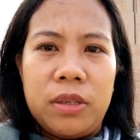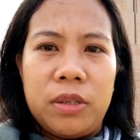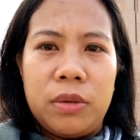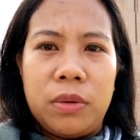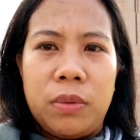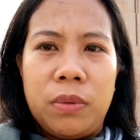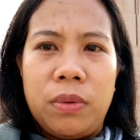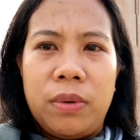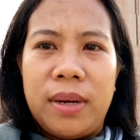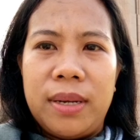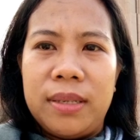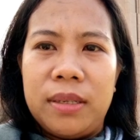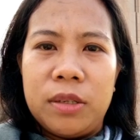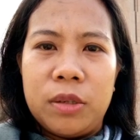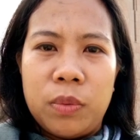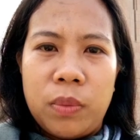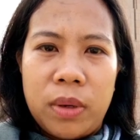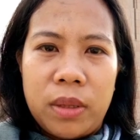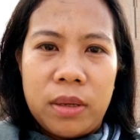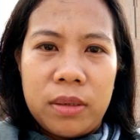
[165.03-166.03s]
So I
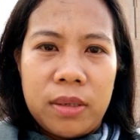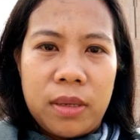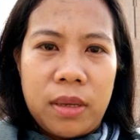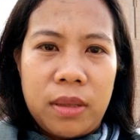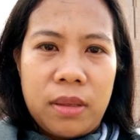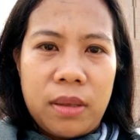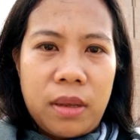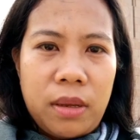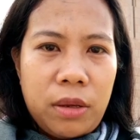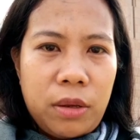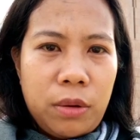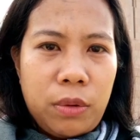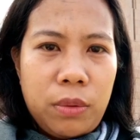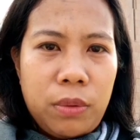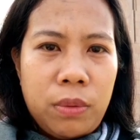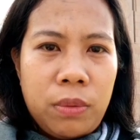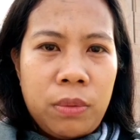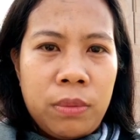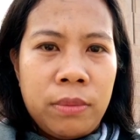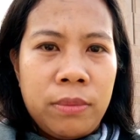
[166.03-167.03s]
just want to say thank
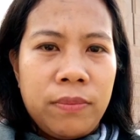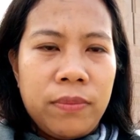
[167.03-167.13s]
you.